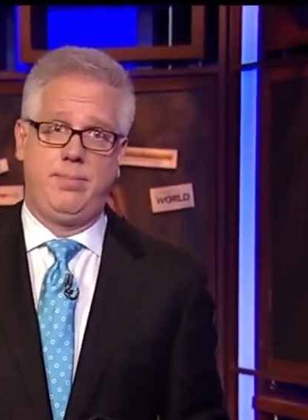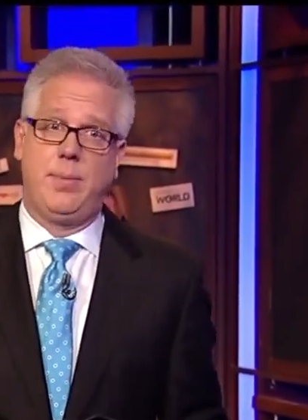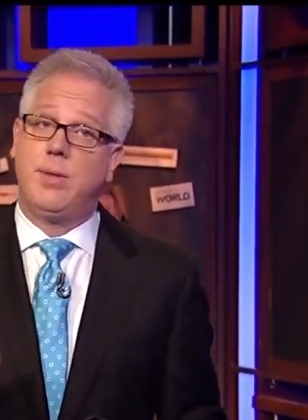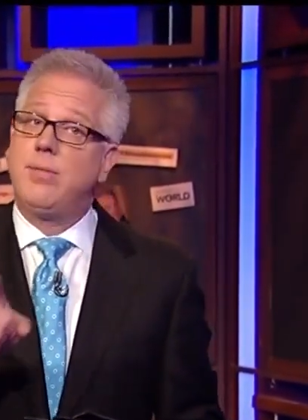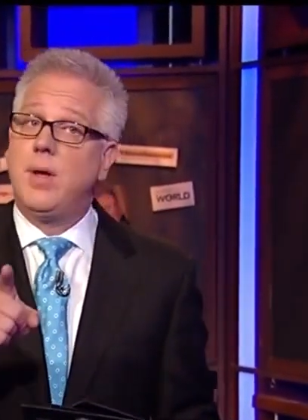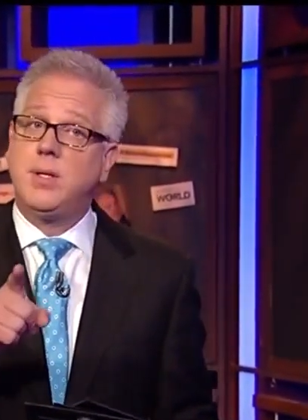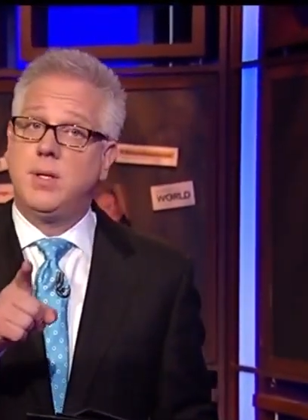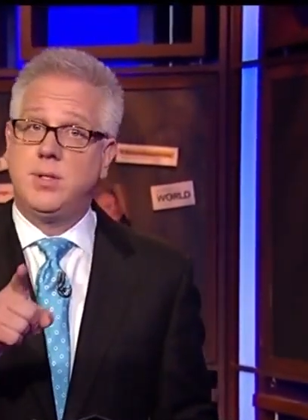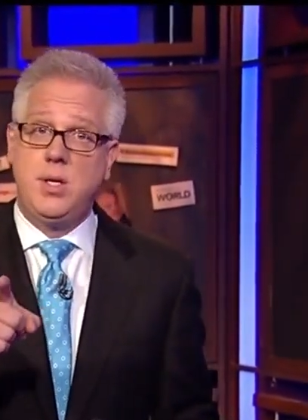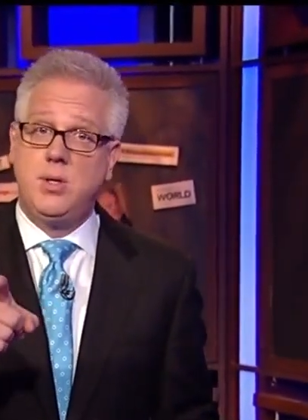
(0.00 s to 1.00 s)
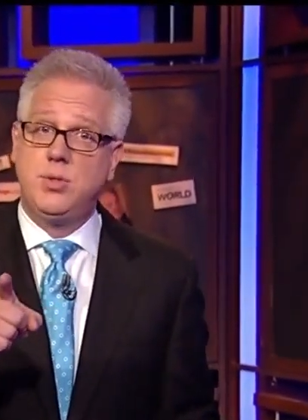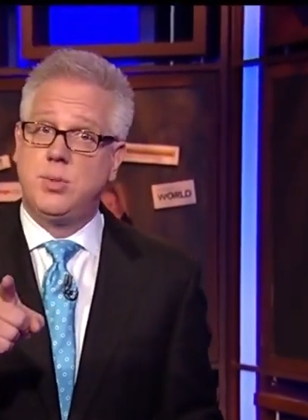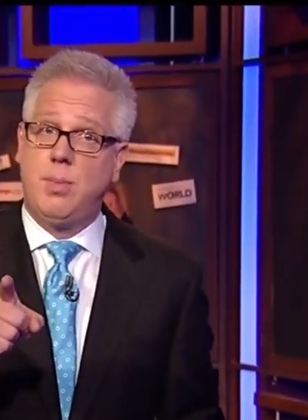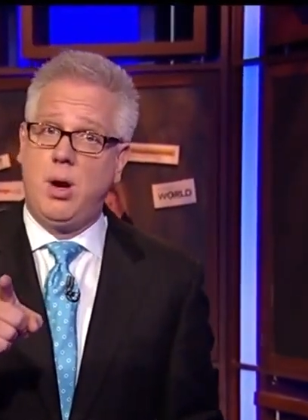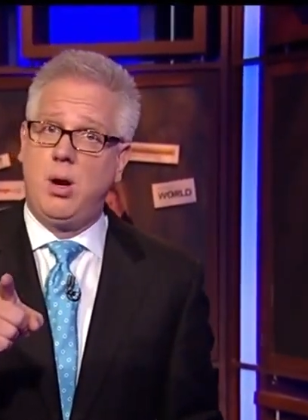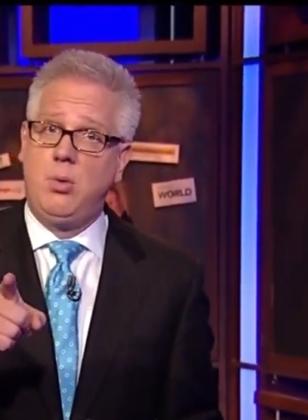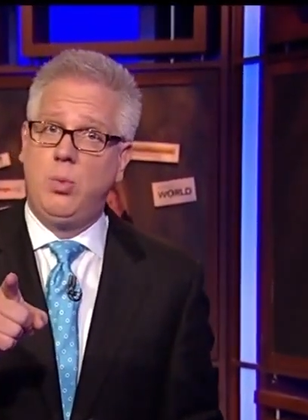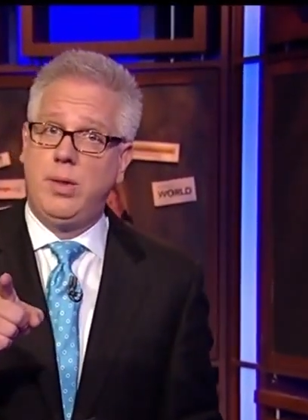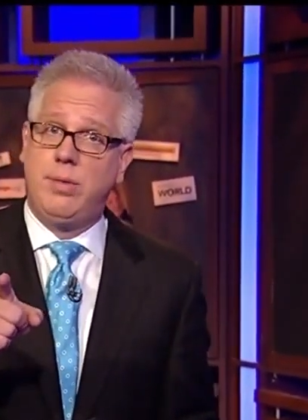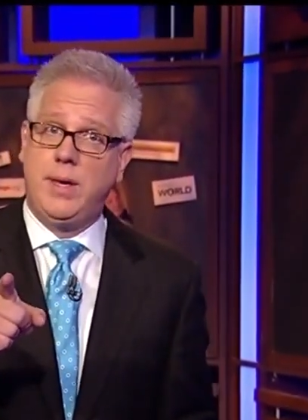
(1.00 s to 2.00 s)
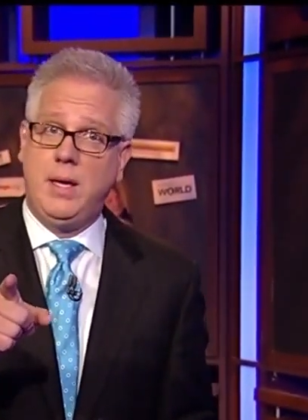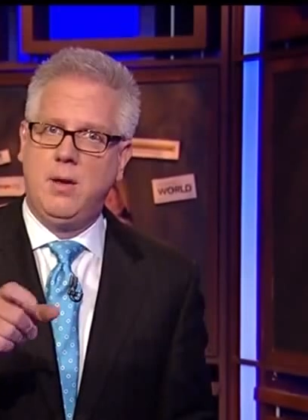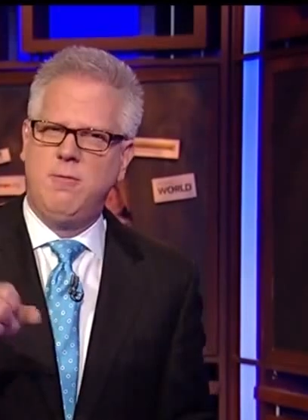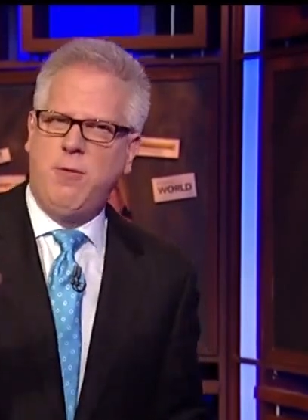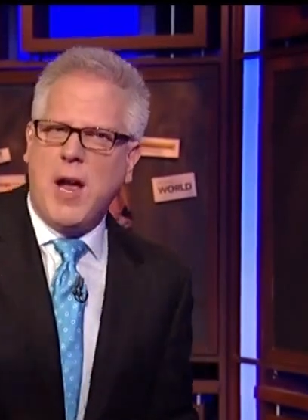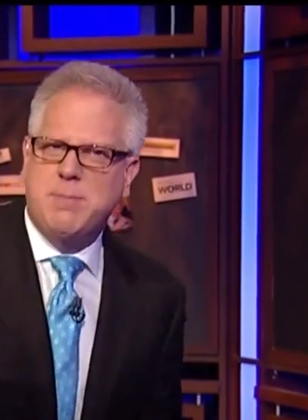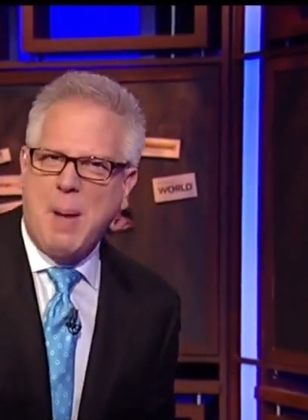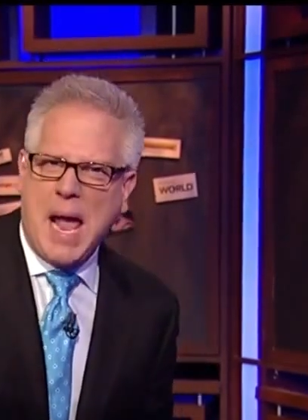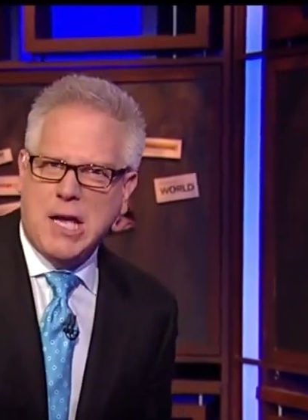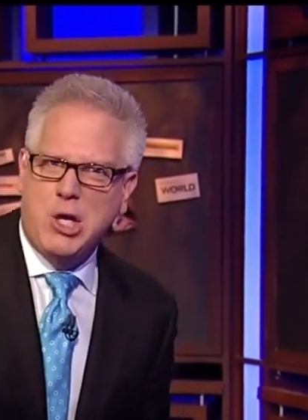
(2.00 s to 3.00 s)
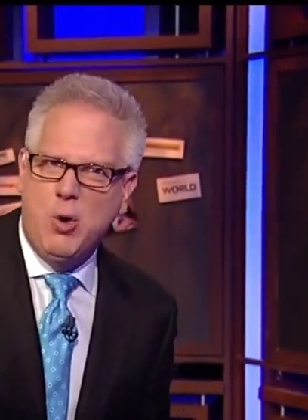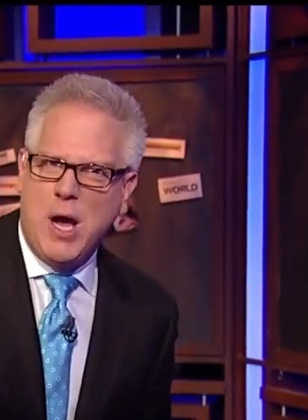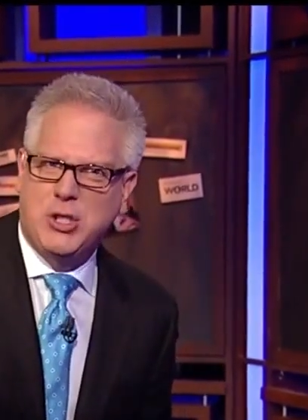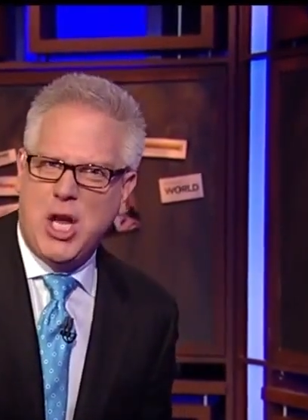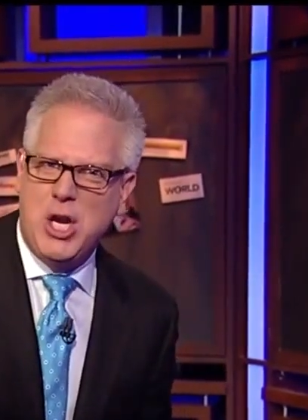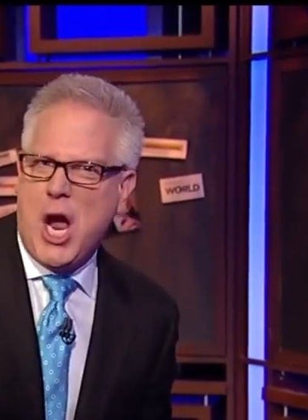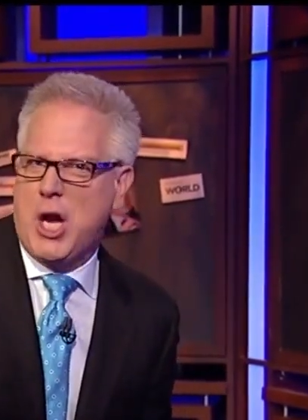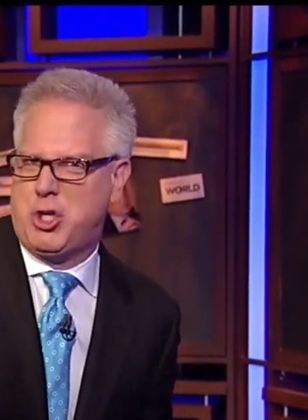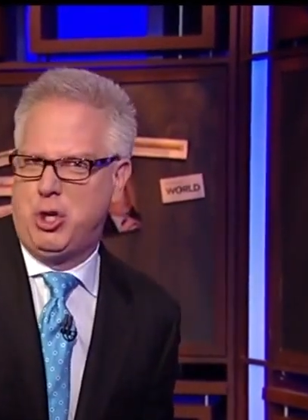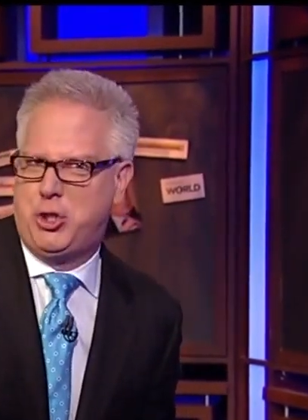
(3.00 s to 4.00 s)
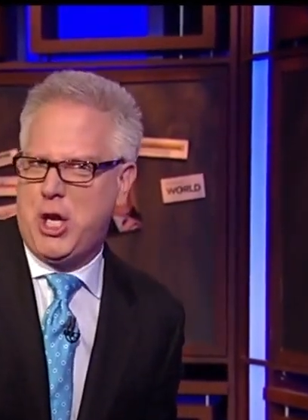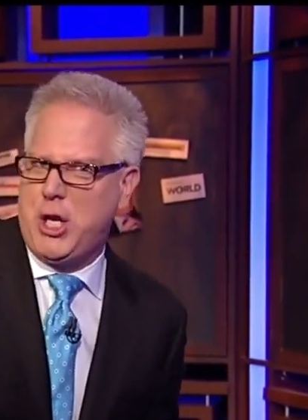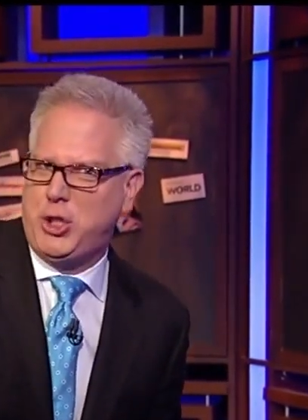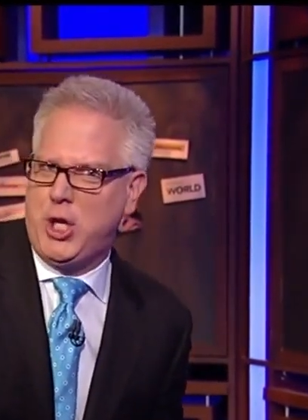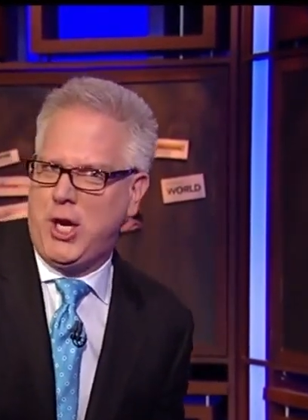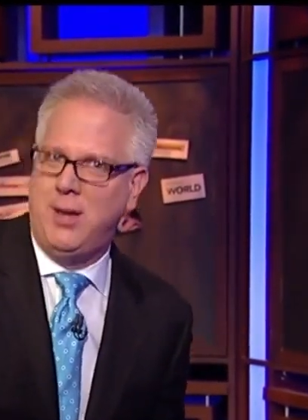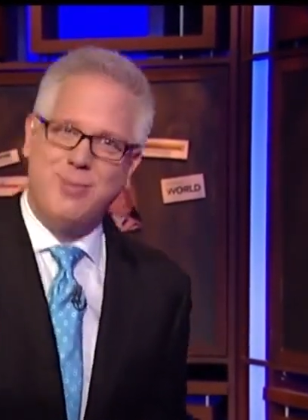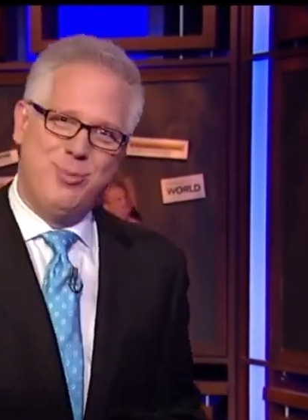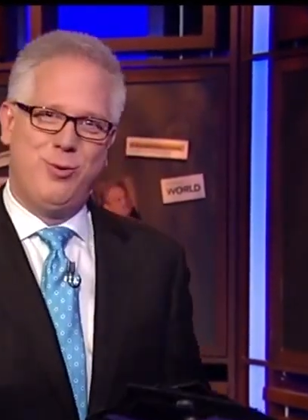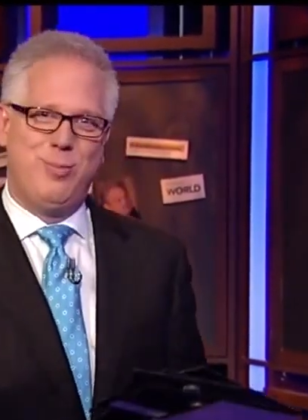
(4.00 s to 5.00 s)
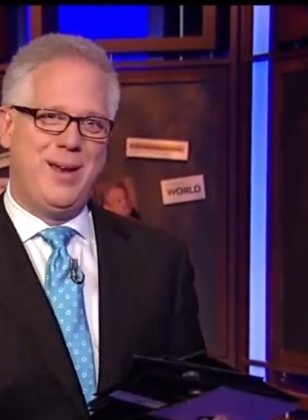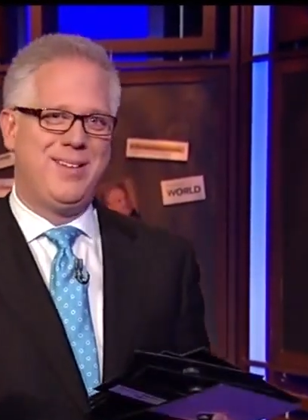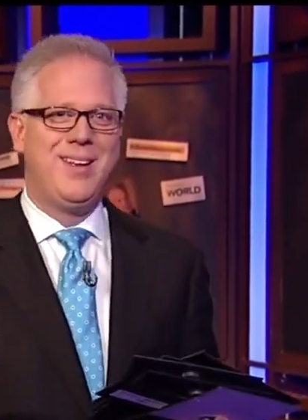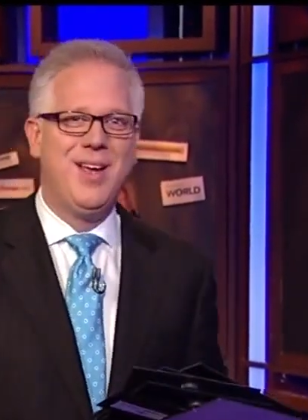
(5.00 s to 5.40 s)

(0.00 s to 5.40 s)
But the fun continues tomorrow with the Fight Back USA National Teach-In movement,